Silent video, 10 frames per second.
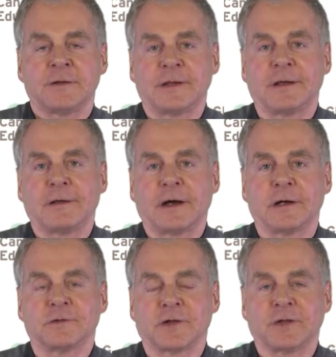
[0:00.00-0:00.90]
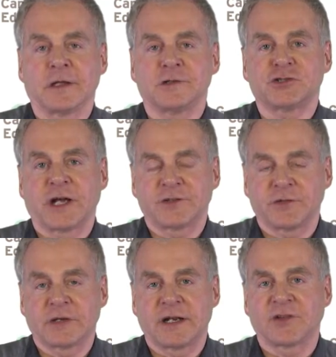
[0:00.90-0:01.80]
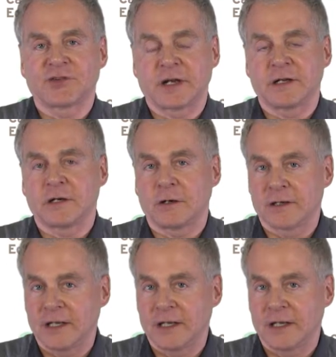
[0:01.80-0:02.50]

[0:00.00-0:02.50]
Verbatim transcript: the the chance of getting secondary